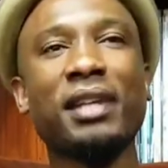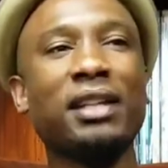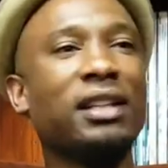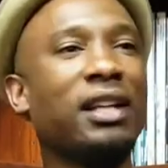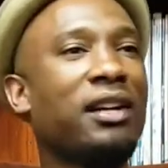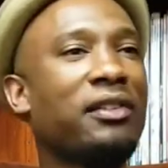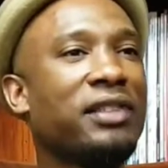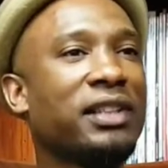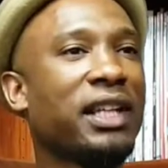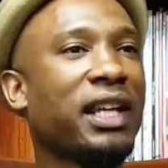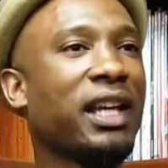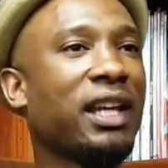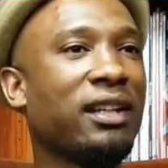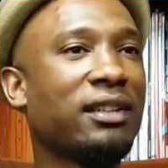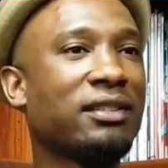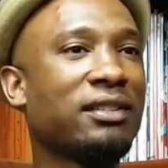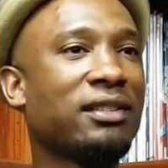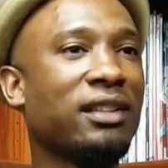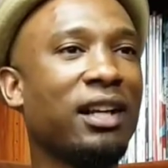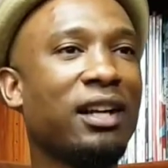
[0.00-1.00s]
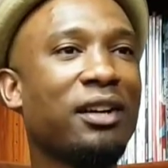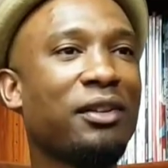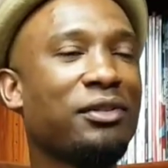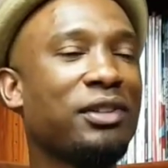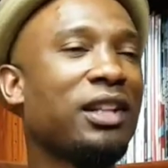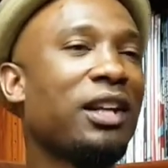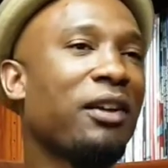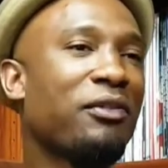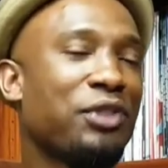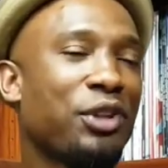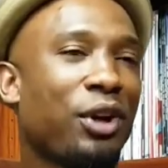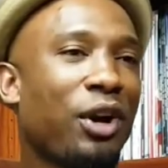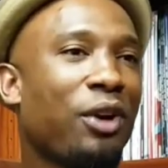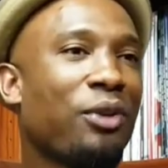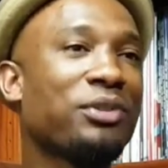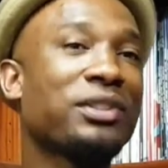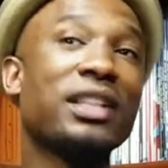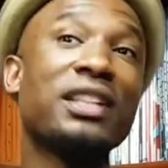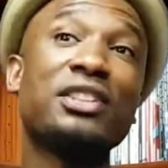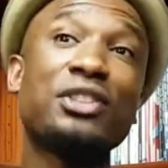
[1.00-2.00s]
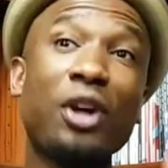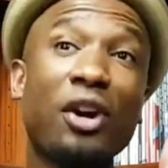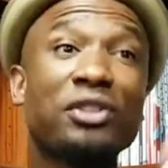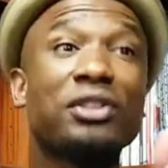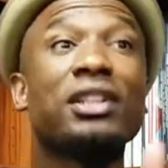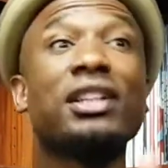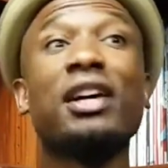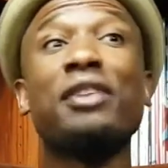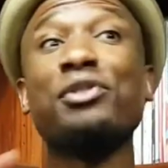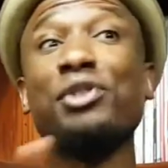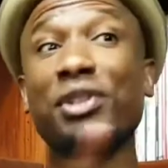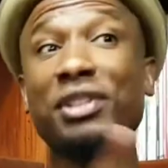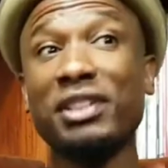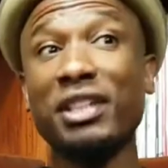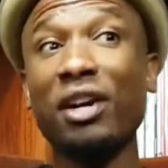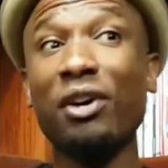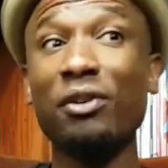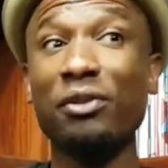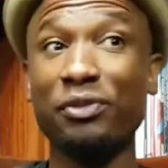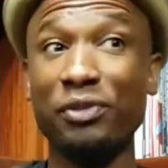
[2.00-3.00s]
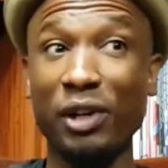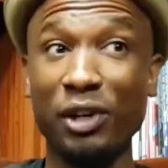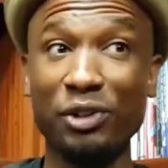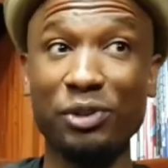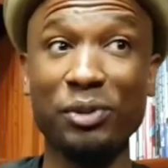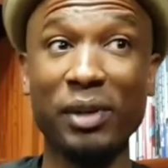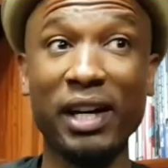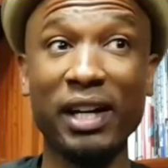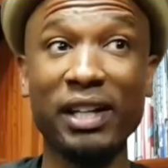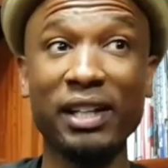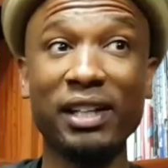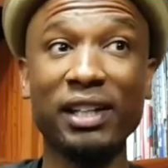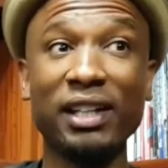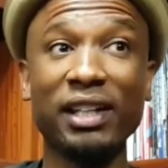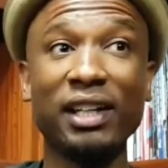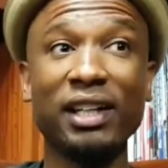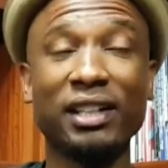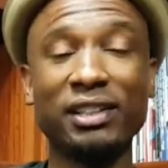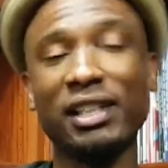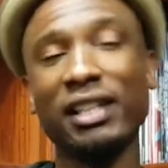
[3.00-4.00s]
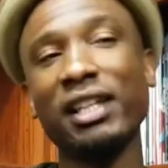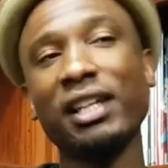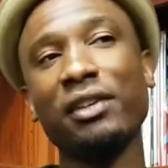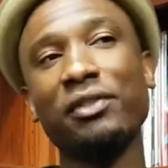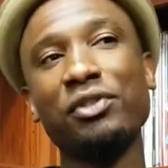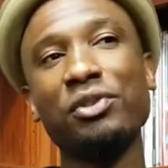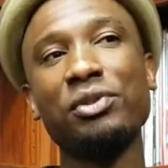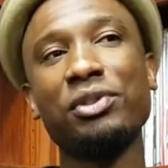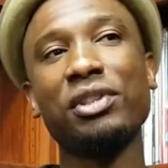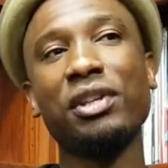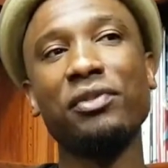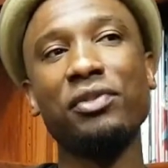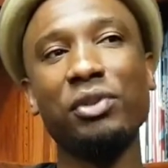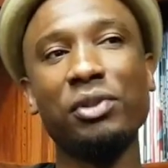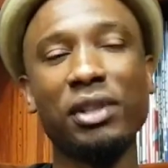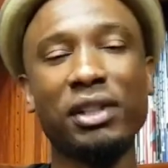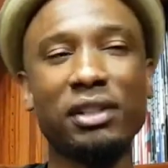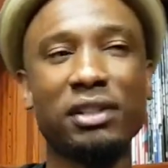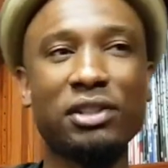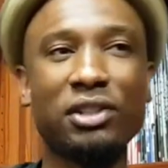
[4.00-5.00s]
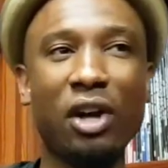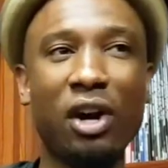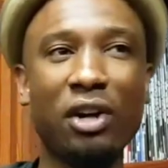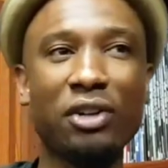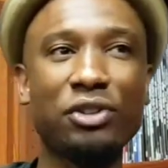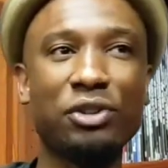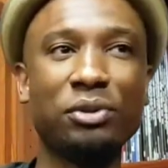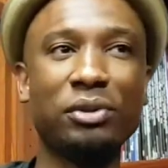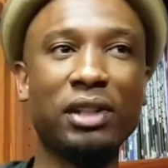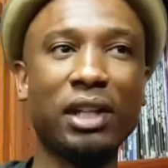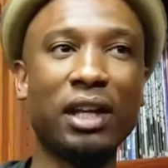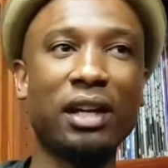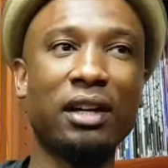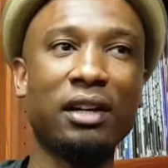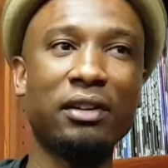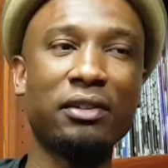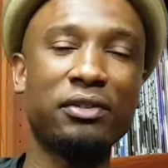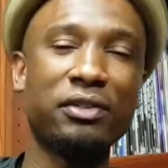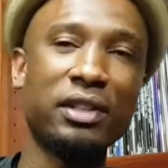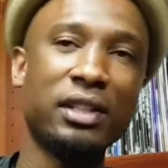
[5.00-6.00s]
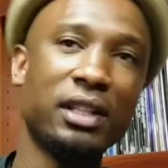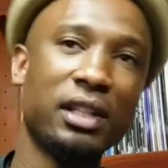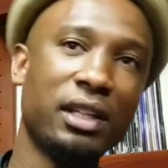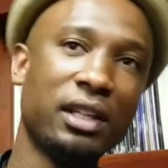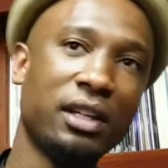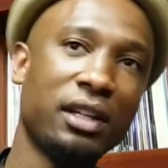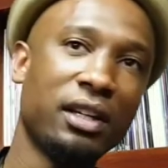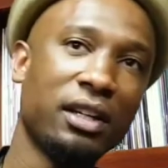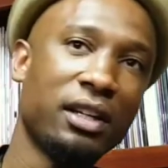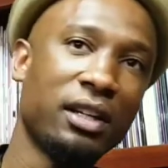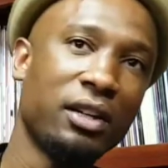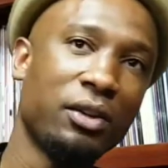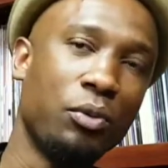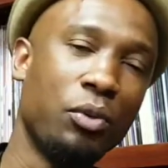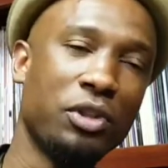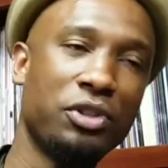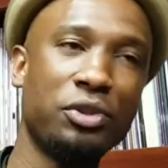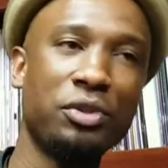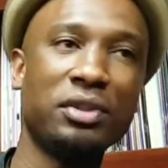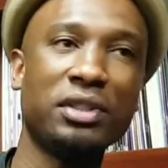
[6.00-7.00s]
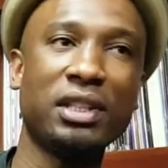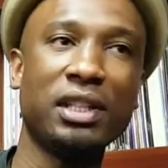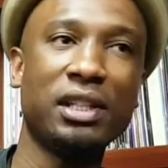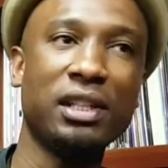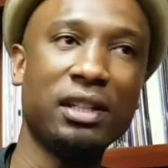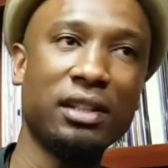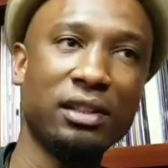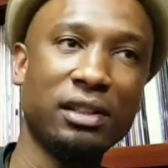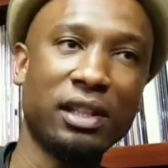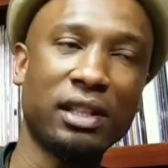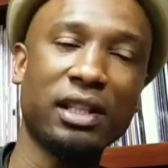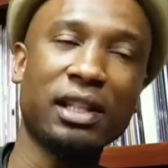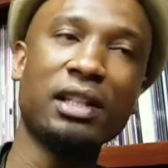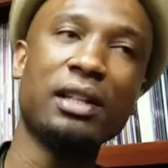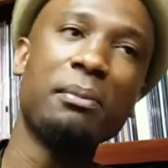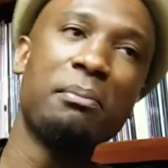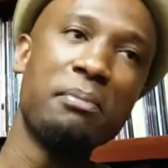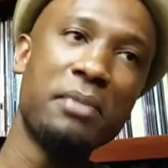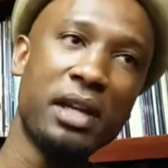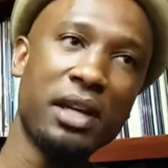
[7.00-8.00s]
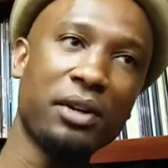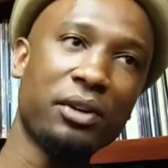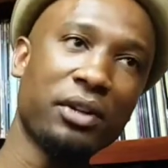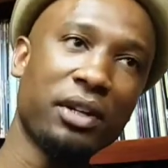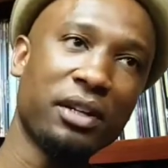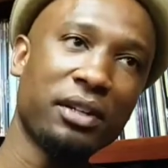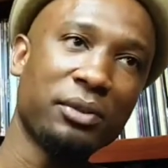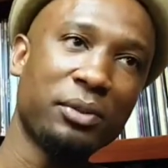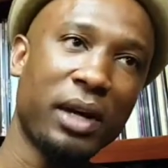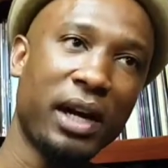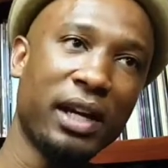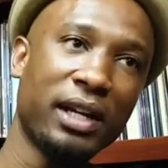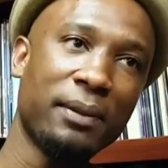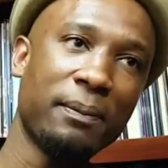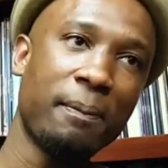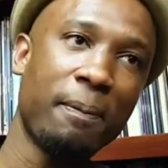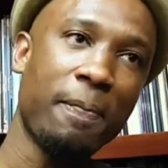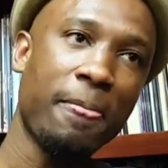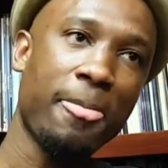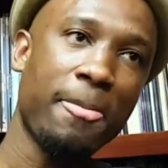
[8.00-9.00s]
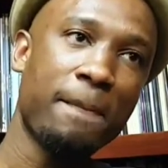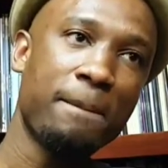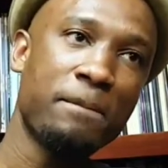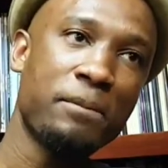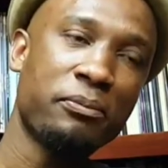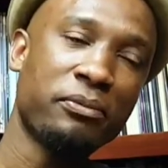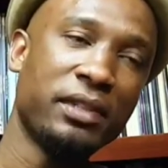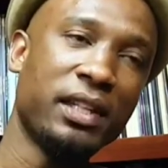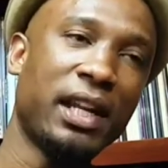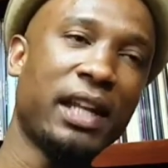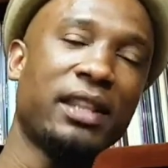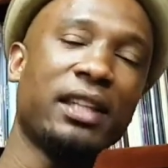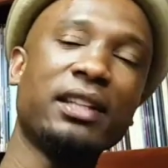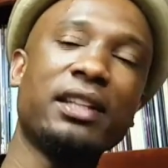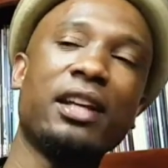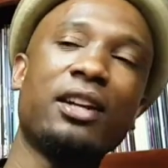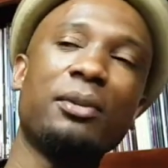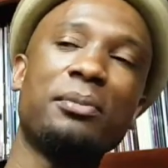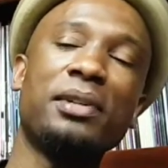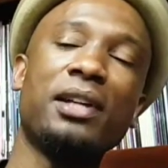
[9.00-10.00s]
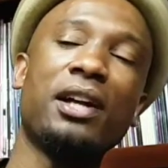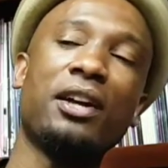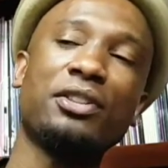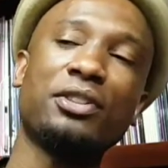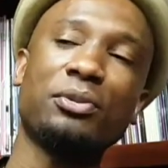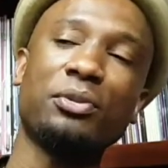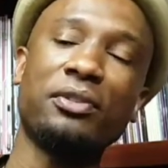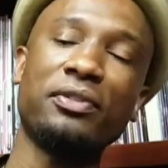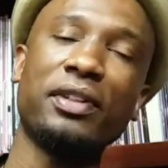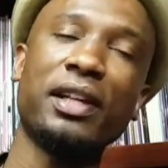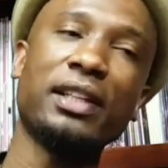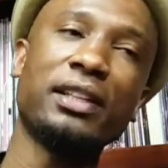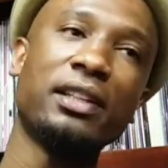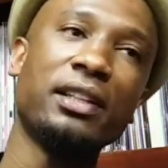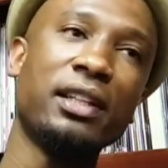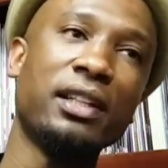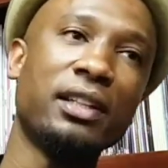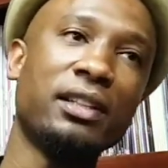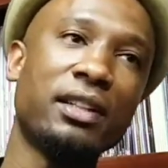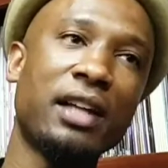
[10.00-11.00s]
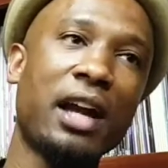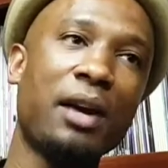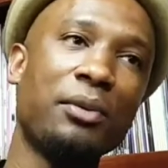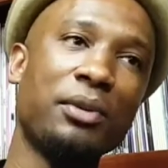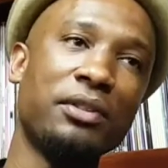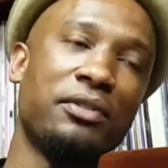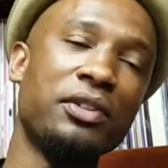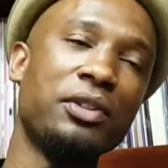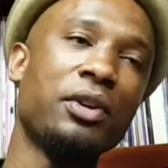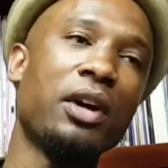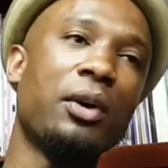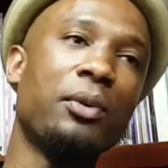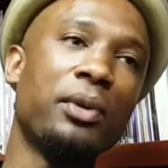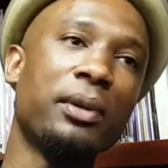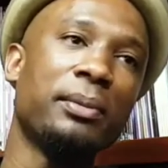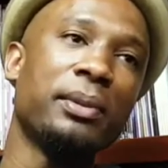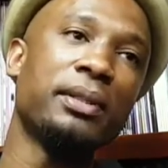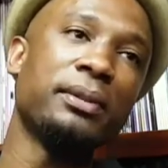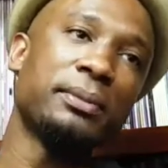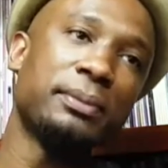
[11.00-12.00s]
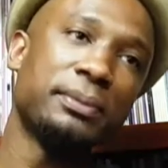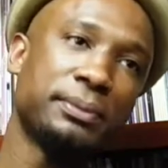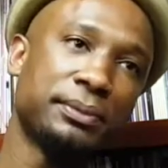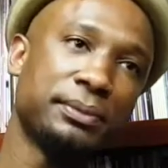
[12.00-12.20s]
Love the kinks. Love your own skin. Start to love yourself first, right? Because I think if you can start to love what you see looking in the mirror, right, then I think that'll be also reflecting in how we view our women.